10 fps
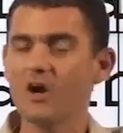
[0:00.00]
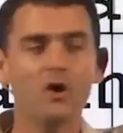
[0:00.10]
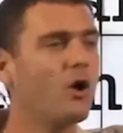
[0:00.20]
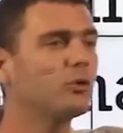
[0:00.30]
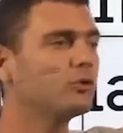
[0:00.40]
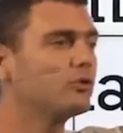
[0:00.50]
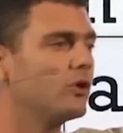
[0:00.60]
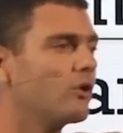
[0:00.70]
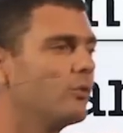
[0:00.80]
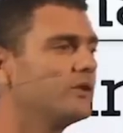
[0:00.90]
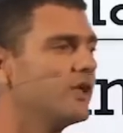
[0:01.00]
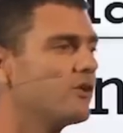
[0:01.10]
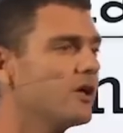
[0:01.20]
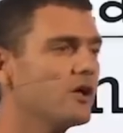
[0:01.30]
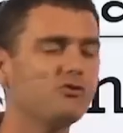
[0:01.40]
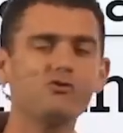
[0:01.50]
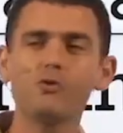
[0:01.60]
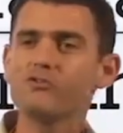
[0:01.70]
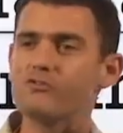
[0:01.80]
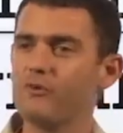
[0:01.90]
Go to talk with the
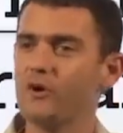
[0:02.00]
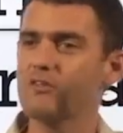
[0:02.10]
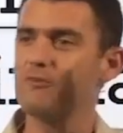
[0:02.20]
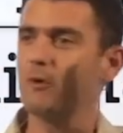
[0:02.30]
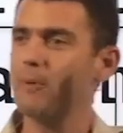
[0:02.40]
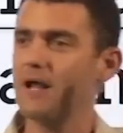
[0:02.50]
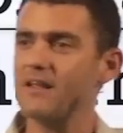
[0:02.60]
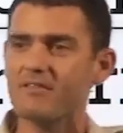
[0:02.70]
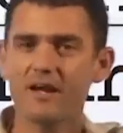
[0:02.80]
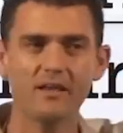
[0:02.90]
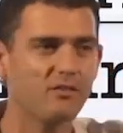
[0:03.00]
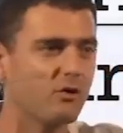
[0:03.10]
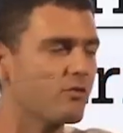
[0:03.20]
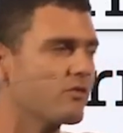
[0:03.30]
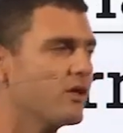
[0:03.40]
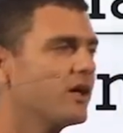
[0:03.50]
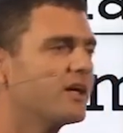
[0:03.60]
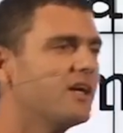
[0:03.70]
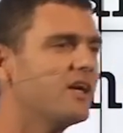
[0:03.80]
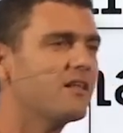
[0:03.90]
Jewish Voice for Palestine, those
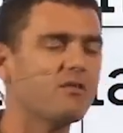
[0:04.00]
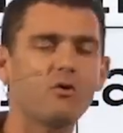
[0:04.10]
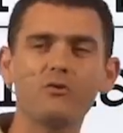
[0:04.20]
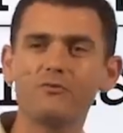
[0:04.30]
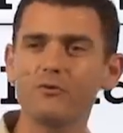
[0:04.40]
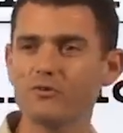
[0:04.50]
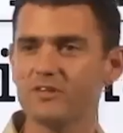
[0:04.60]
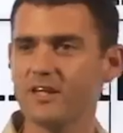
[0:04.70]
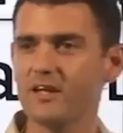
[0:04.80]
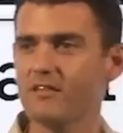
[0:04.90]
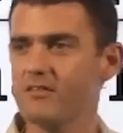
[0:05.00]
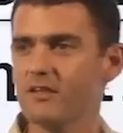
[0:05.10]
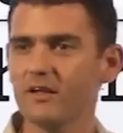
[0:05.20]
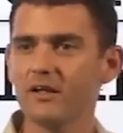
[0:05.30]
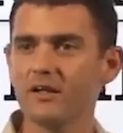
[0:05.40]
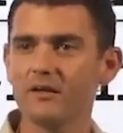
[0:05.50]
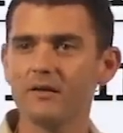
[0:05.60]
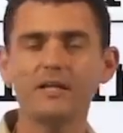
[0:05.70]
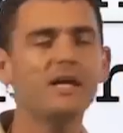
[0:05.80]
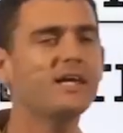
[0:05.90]
kids, confused kids.
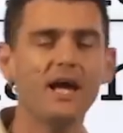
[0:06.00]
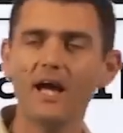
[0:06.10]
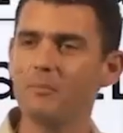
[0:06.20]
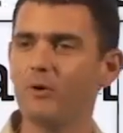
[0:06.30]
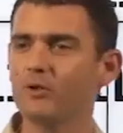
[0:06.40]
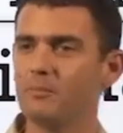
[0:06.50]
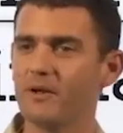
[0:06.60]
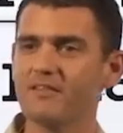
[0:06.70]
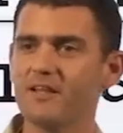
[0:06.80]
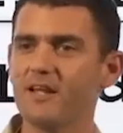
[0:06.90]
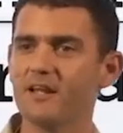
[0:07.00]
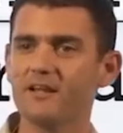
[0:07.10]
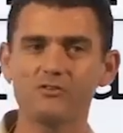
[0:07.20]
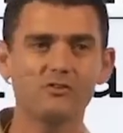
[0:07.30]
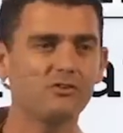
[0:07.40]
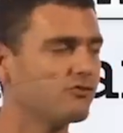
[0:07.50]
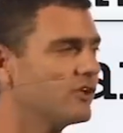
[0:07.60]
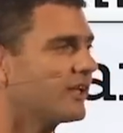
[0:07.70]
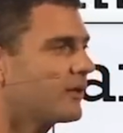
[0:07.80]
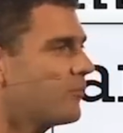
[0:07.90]
They care about the Palestinian
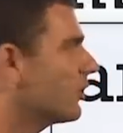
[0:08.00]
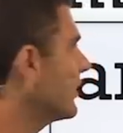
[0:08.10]
children more